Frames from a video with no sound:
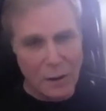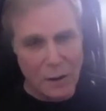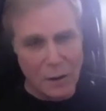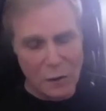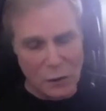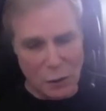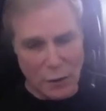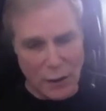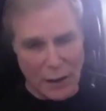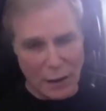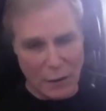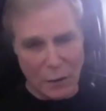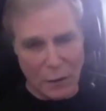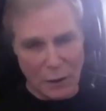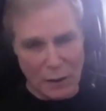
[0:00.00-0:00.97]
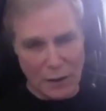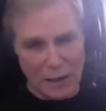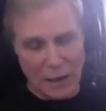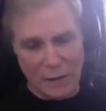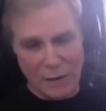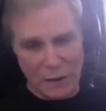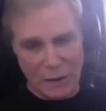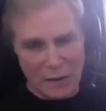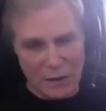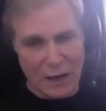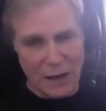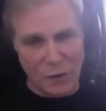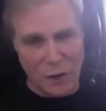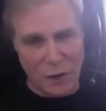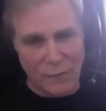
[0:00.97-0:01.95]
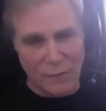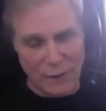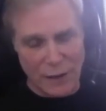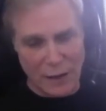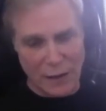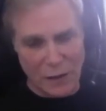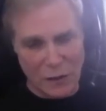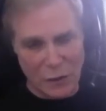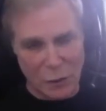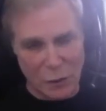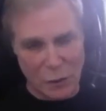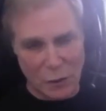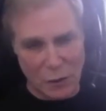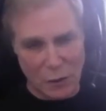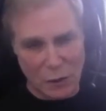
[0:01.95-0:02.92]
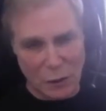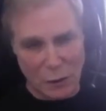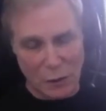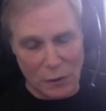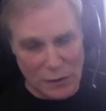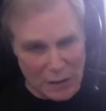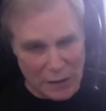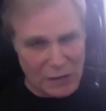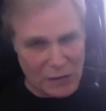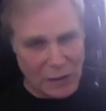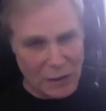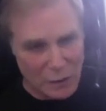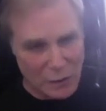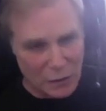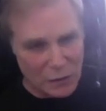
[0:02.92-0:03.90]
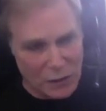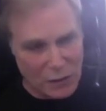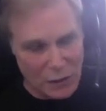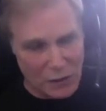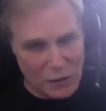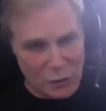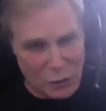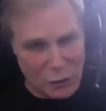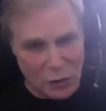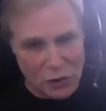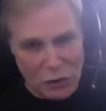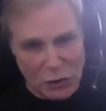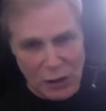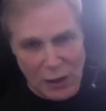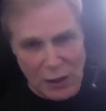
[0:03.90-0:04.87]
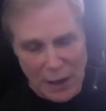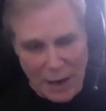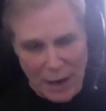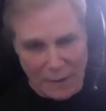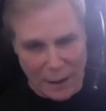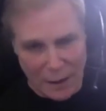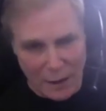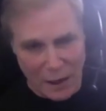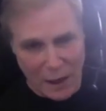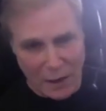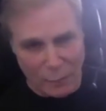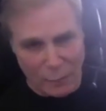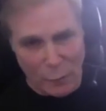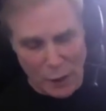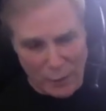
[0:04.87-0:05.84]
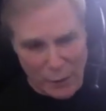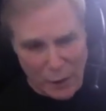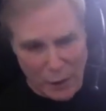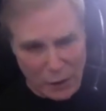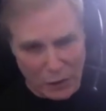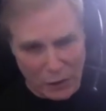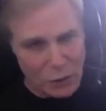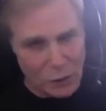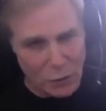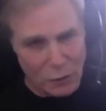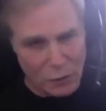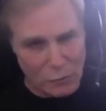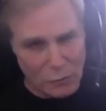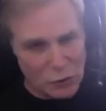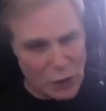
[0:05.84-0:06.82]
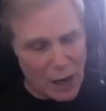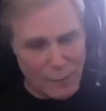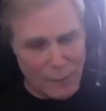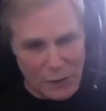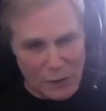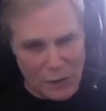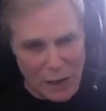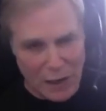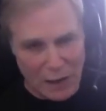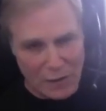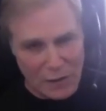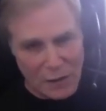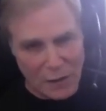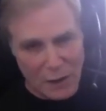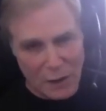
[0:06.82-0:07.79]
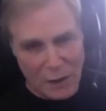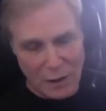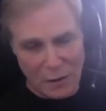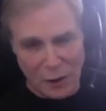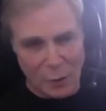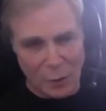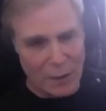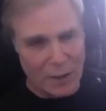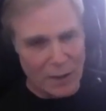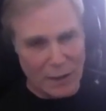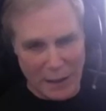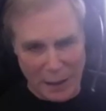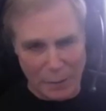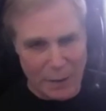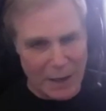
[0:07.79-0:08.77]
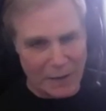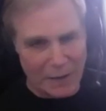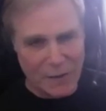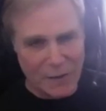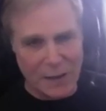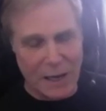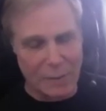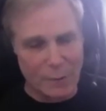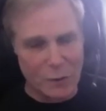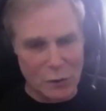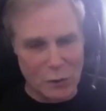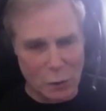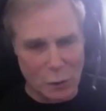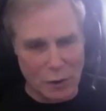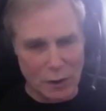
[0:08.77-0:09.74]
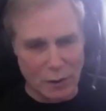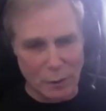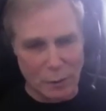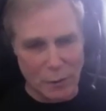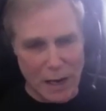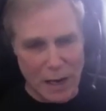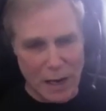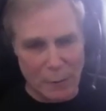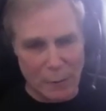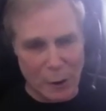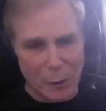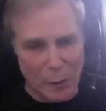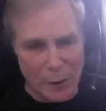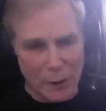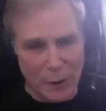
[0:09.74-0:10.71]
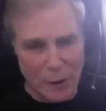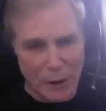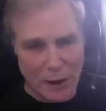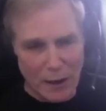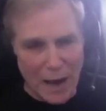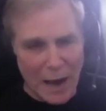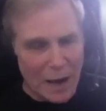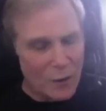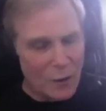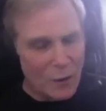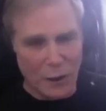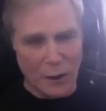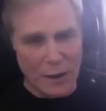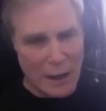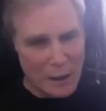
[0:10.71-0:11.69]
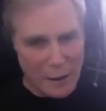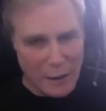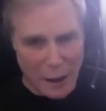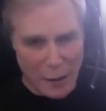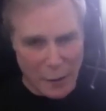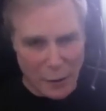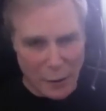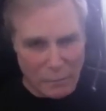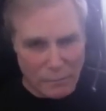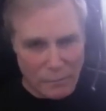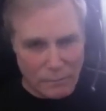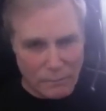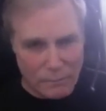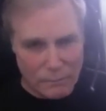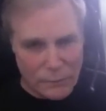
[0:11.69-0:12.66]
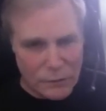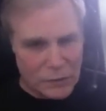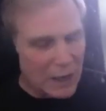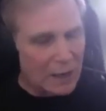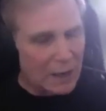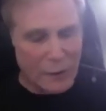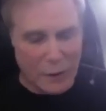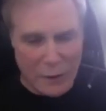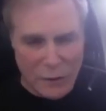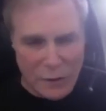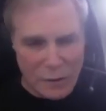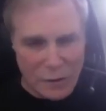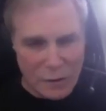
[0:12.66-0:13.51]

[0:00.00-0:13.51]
so that you can get discounts off of that store. So it's easy. You'll see a search and then you hit one of our cocoon shopping sites. There'll be an Ebates type of store that will pop open and you can get another savings.